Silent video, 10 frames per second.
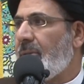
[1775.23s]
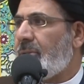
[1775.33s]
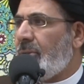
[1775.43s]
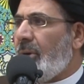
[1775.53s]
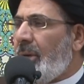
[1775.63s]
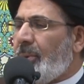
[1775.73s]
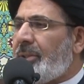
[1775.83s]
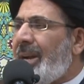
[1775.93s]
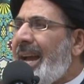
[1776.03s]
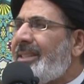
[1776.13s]
So he
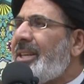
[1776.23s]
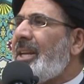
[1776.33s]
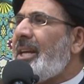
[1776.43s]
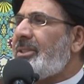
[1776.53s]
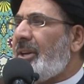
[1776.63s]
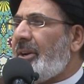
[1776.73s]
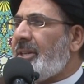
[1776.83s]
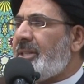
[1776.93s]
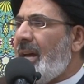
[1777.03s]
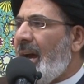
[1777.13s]
would write a letter,
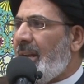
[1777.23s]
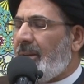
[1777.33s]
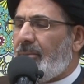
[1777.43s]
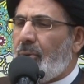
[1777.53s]
risala,